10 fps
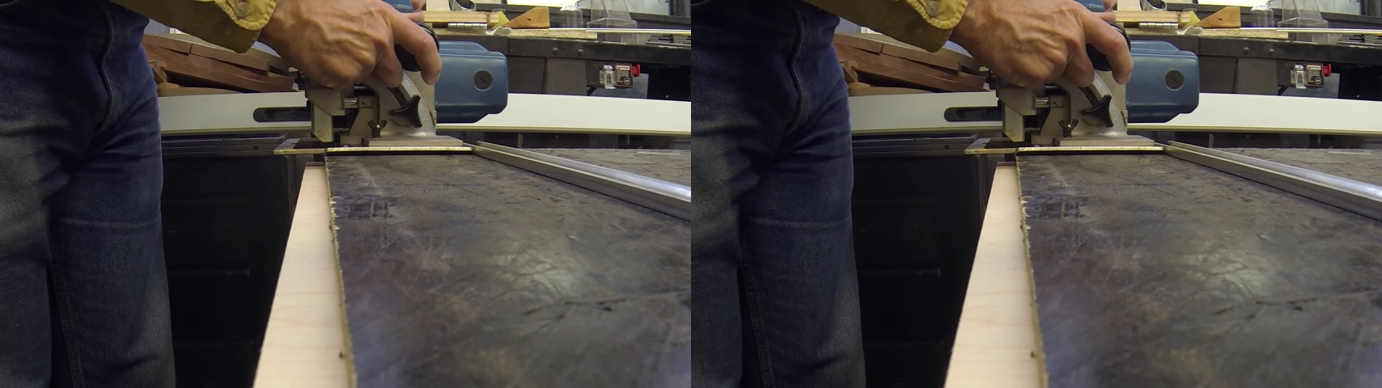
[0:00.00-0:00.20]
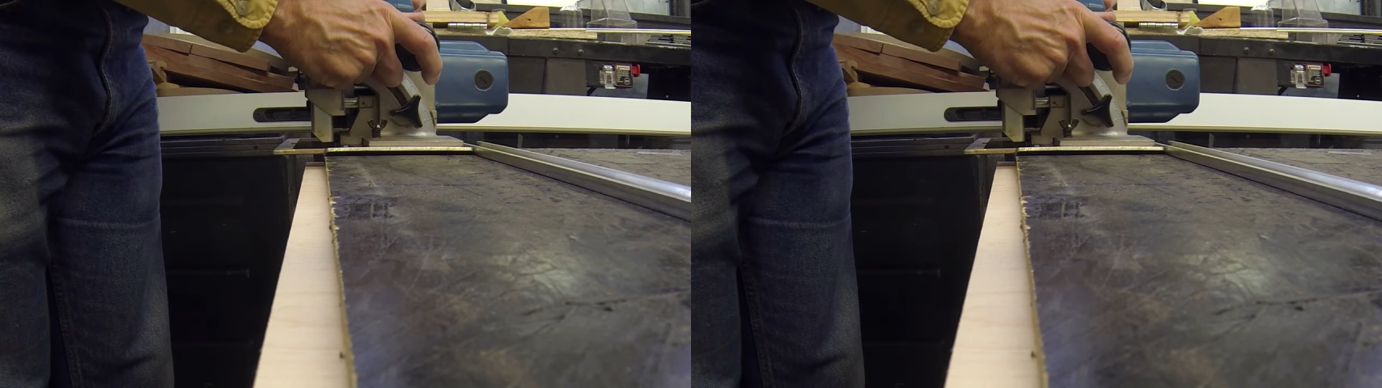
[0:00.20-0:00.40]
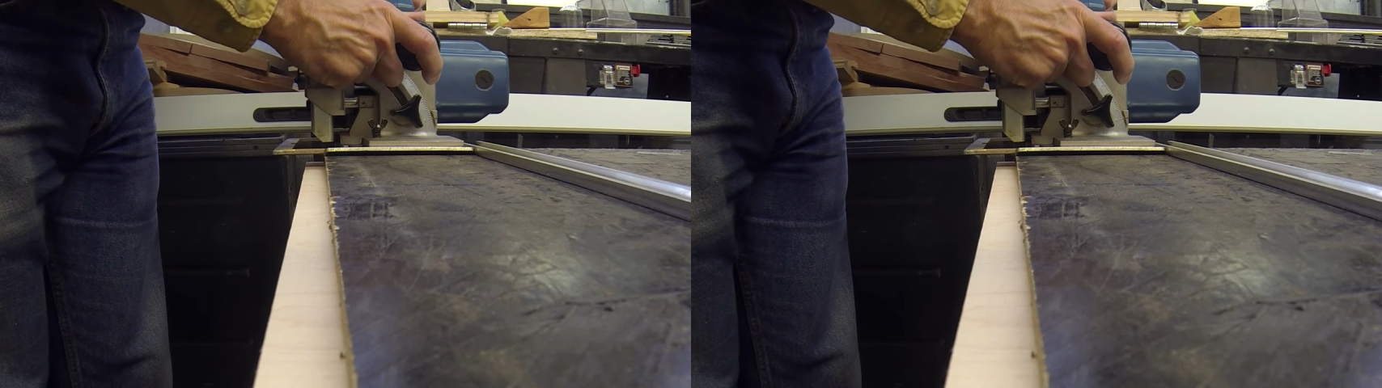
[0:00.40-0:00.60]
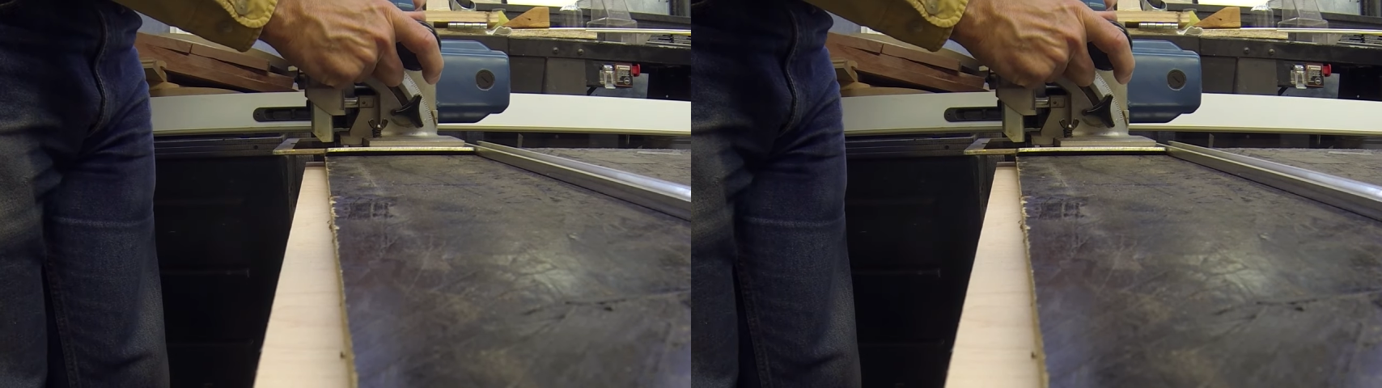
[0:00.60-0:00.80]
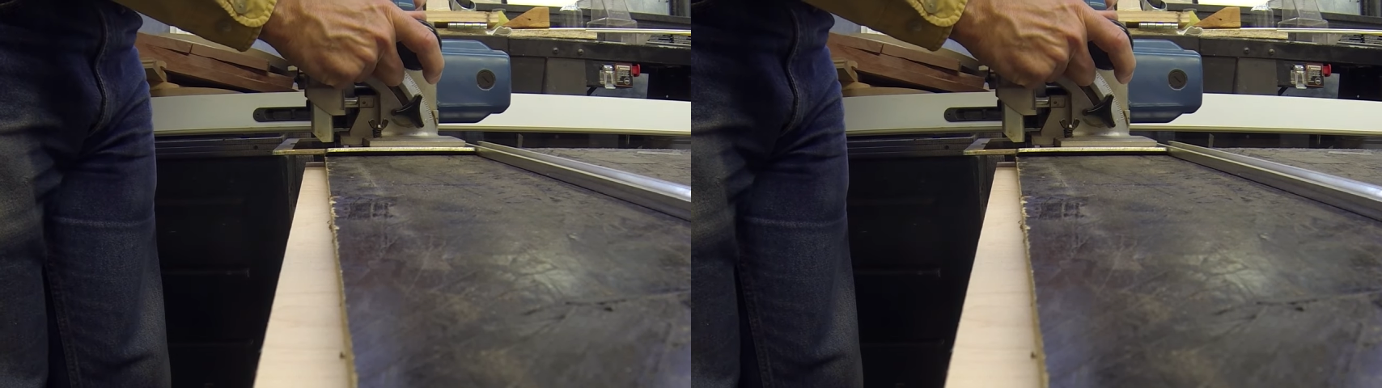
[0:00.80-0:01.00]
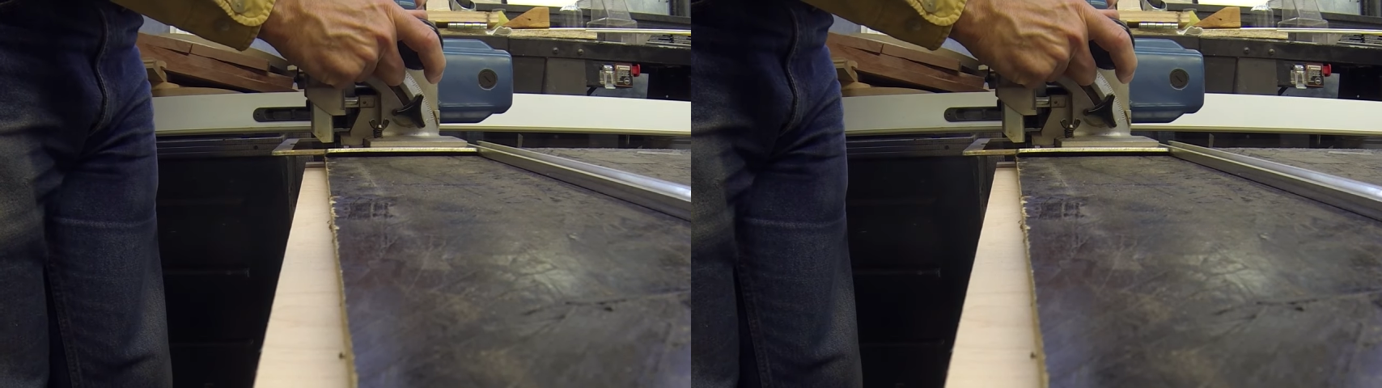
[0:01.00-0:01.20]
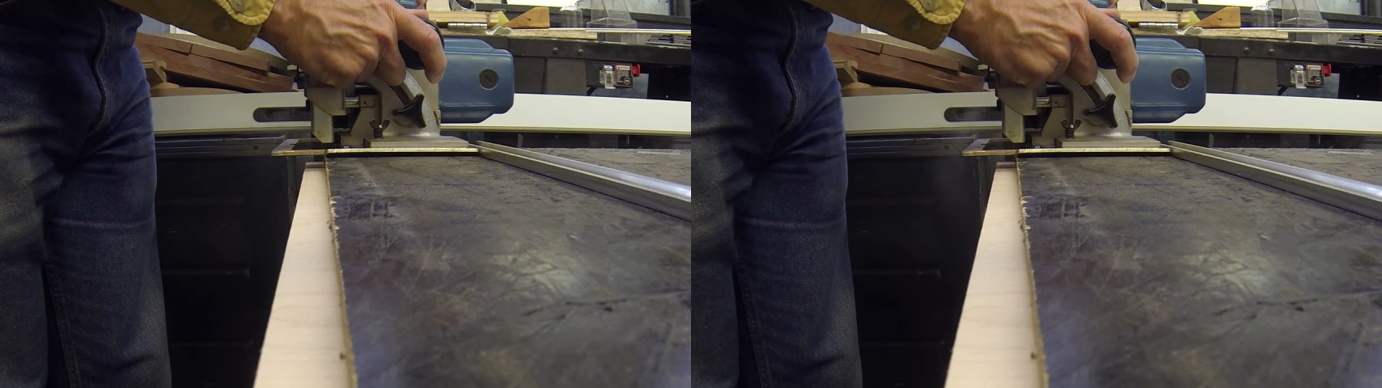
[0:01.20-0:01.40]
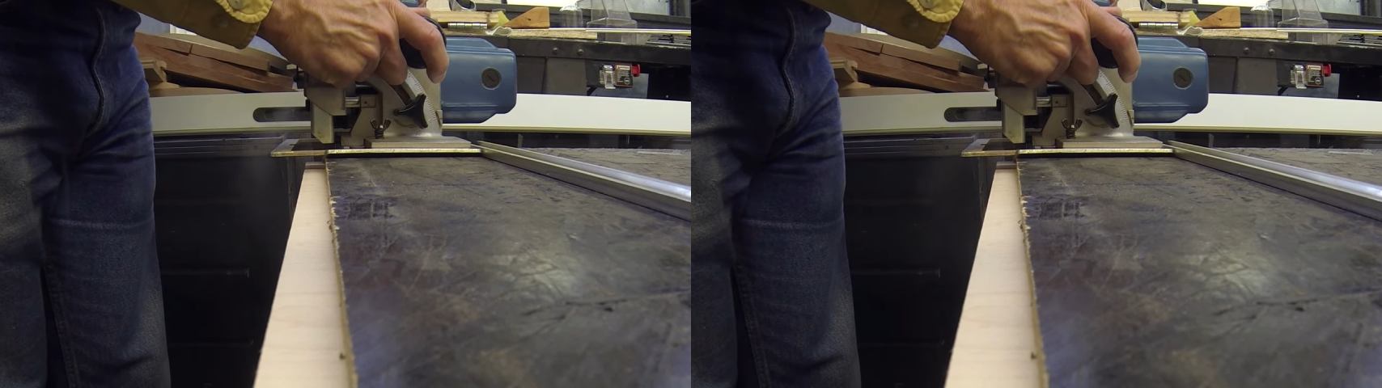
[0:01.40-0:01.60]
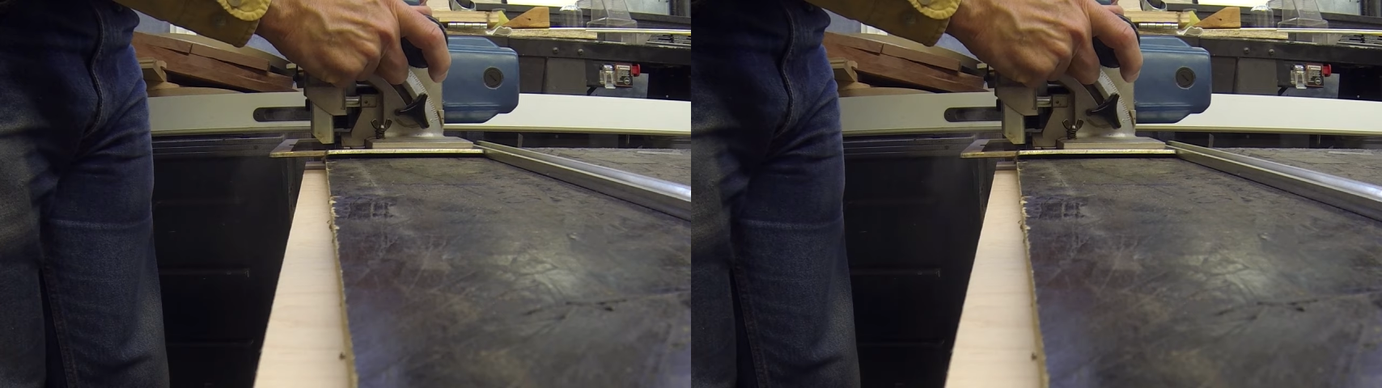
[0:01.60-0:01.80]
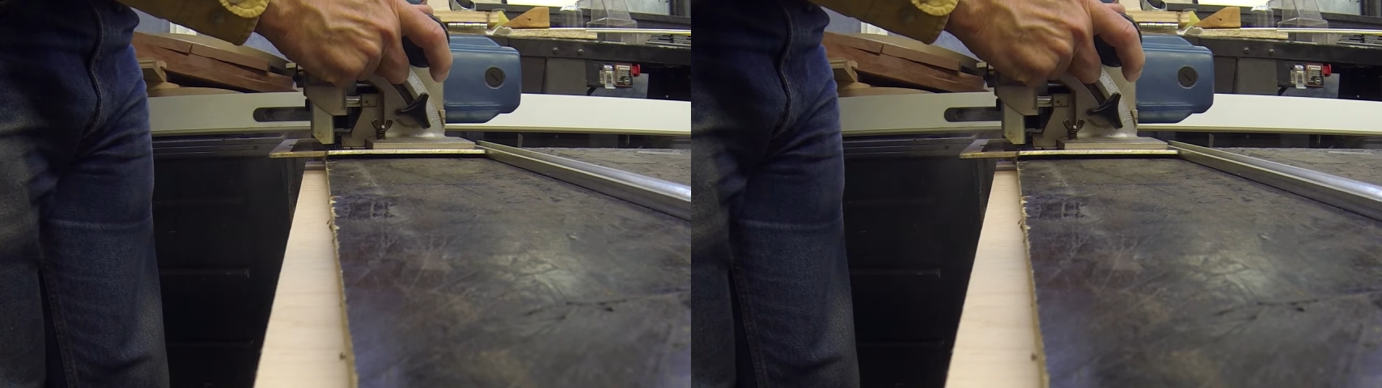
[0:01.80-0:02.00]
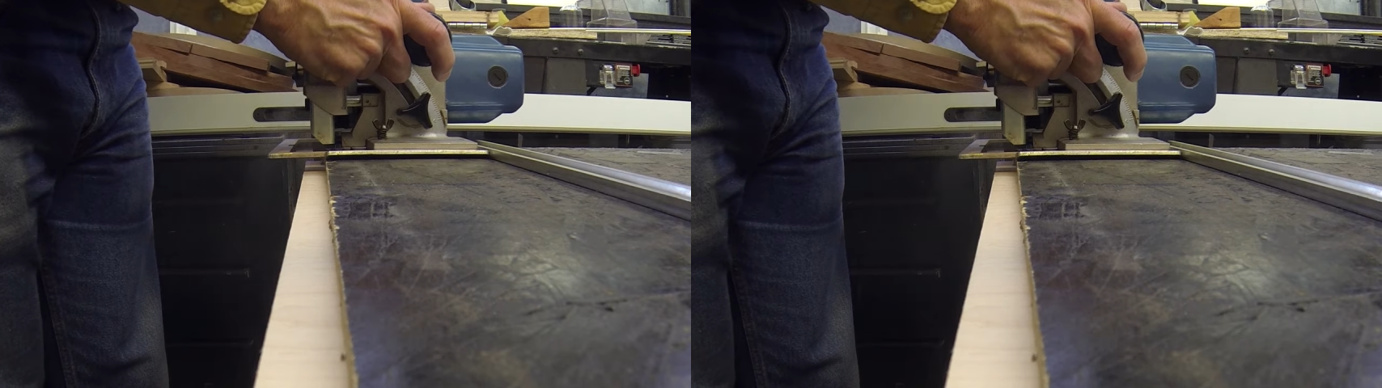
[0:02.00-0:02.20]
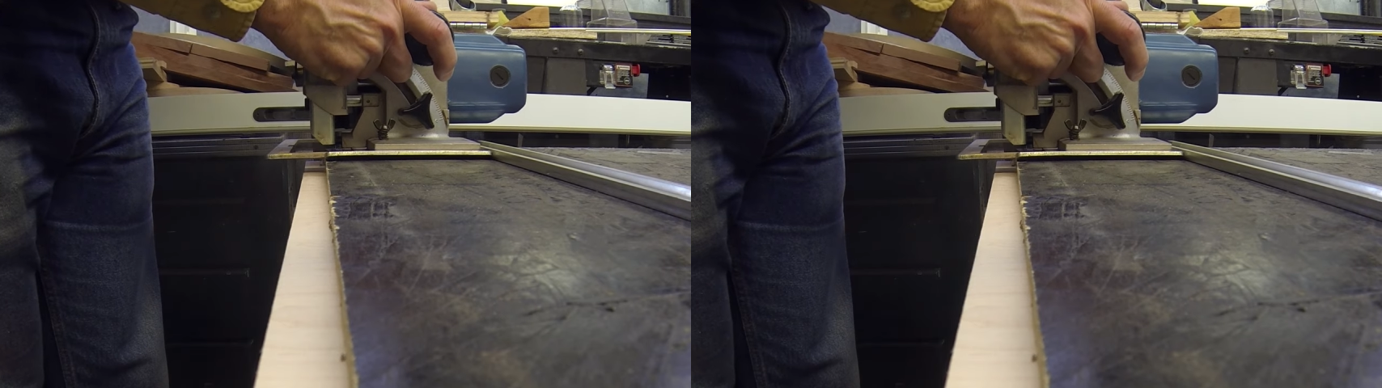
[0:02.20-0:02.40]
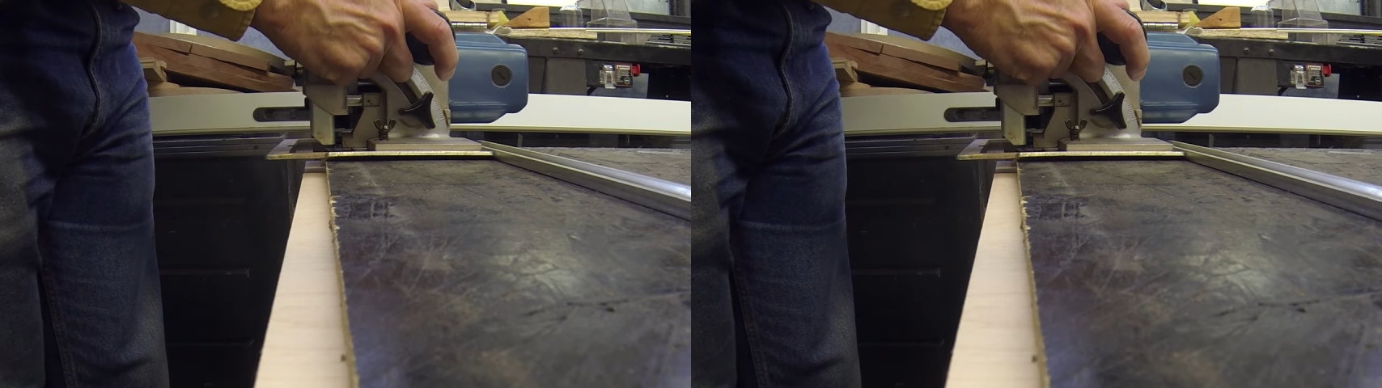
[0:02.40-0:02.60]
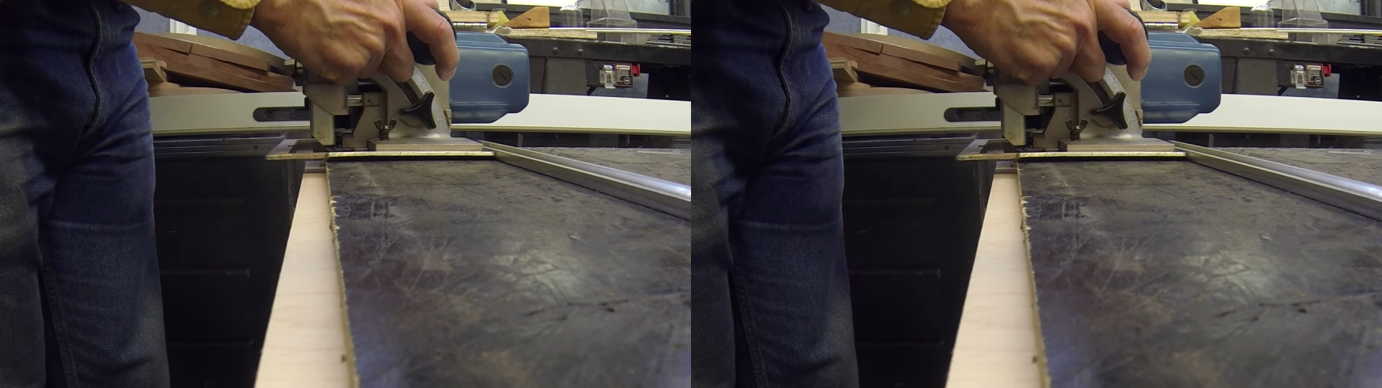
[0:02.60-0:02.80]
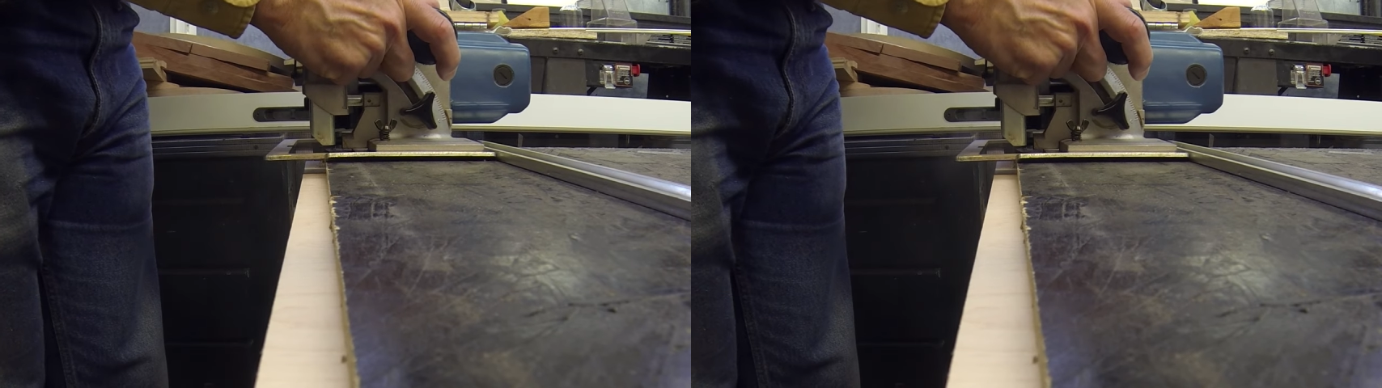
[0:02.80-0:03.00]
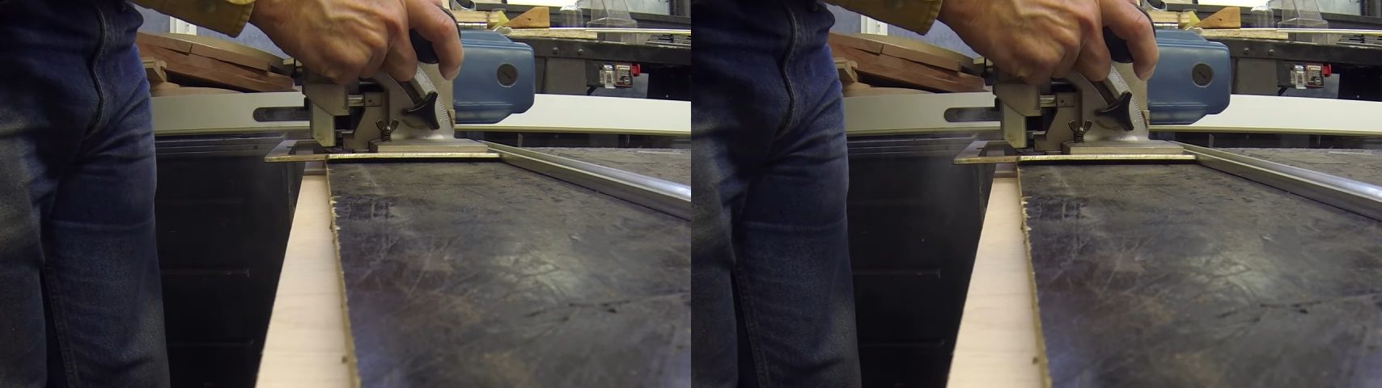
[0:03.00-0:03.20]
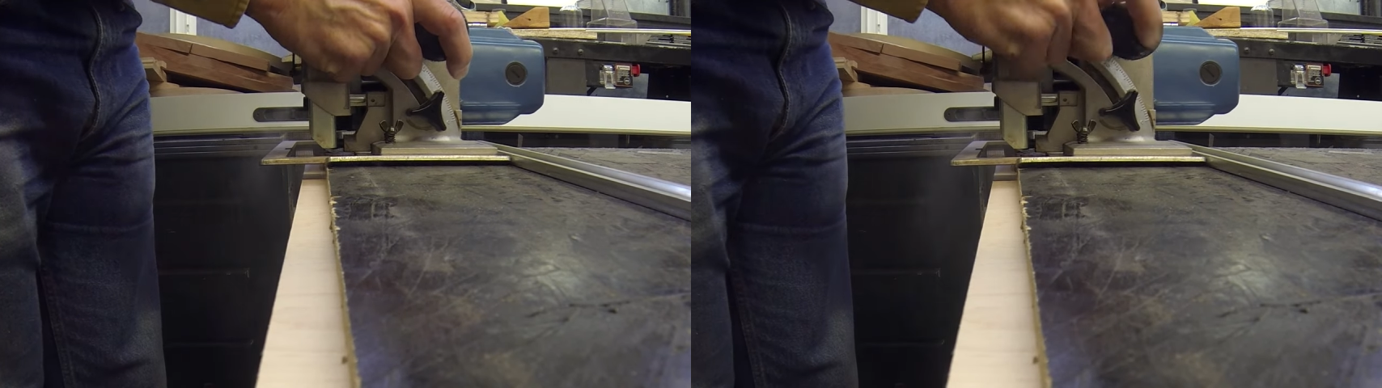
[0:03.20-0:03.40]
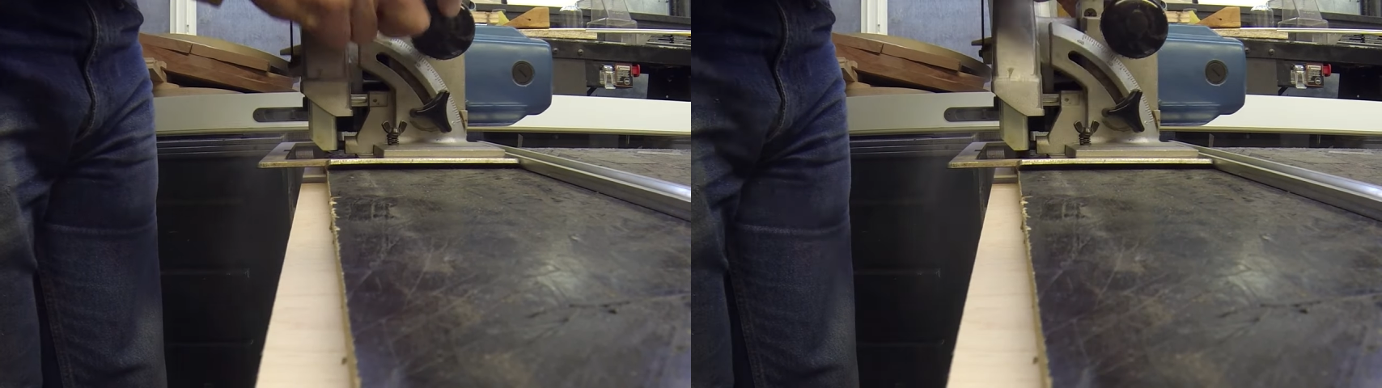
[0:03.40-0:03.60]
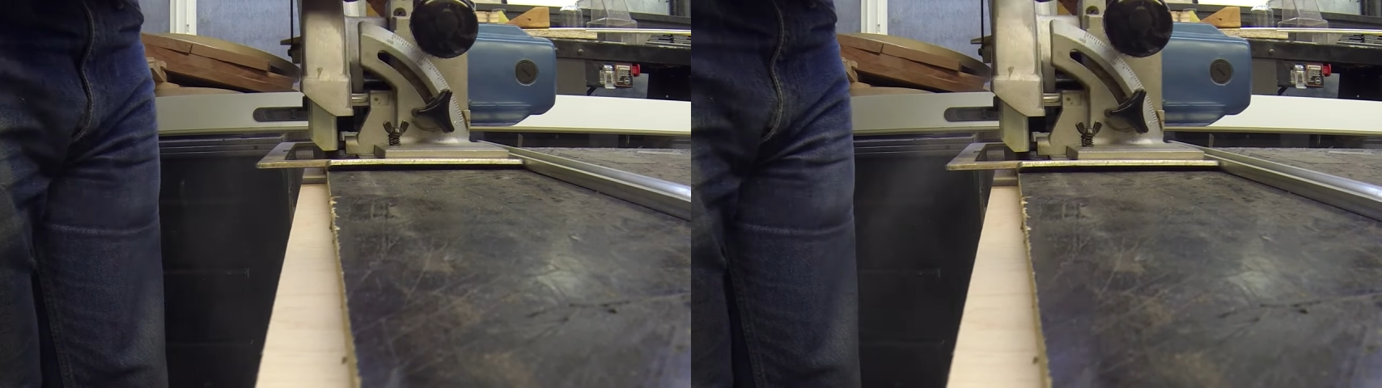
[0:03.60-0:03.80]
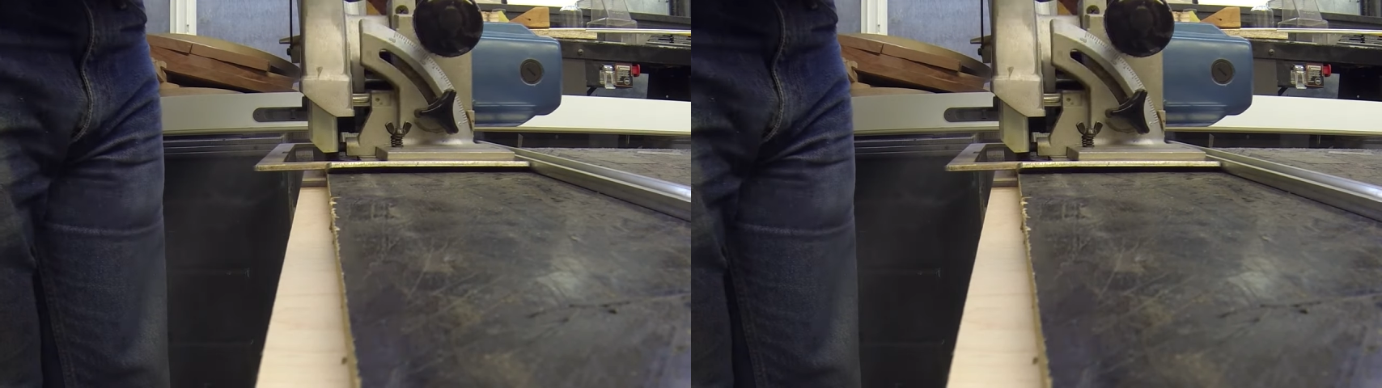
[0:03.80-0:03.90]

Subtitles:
[unreadable: no face in view]